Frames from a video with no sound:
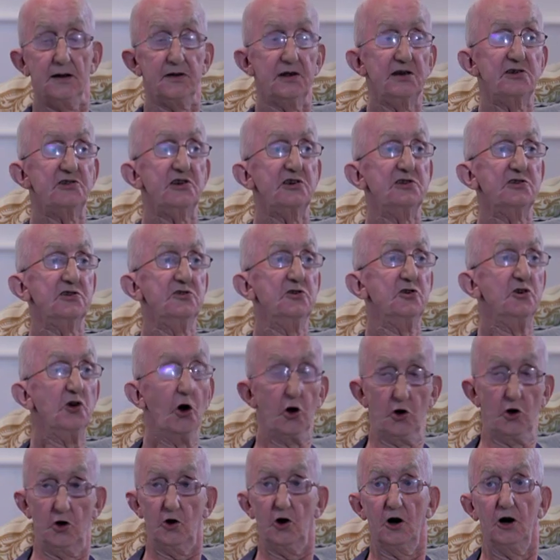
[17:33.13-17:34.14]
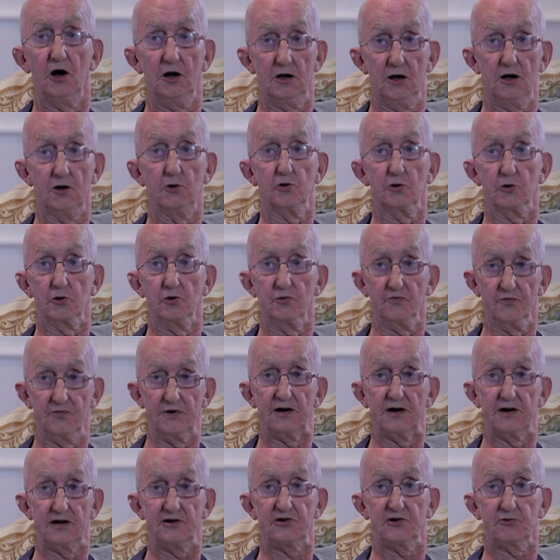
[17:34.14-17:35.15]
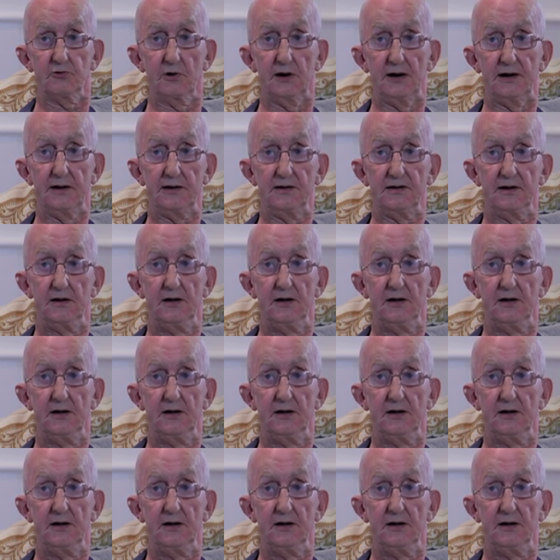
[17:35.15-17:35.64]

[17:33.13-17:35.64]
this is not a local vice raid.